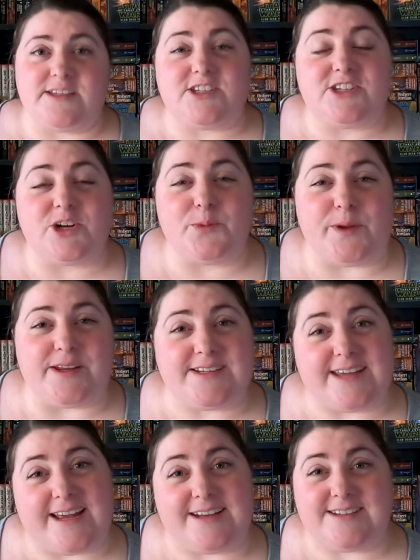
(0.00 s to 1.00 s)

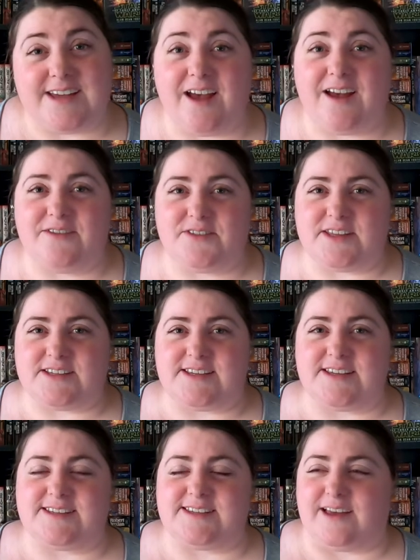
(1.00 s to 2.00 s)
Serpent and Dove. This
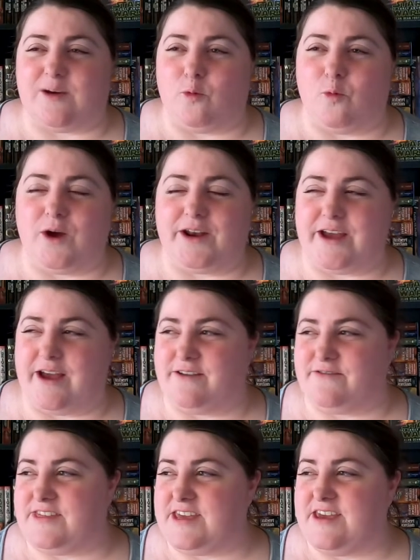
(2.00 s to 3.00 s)
is one
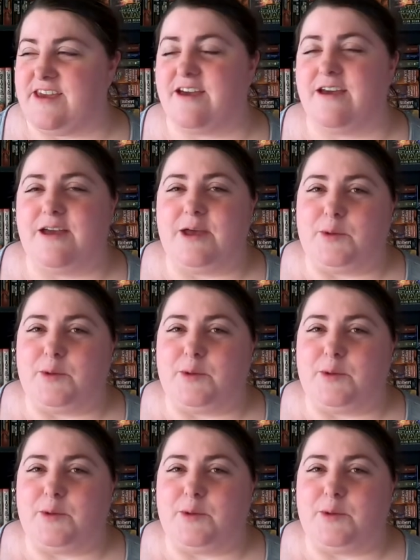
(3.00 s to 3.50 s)
of the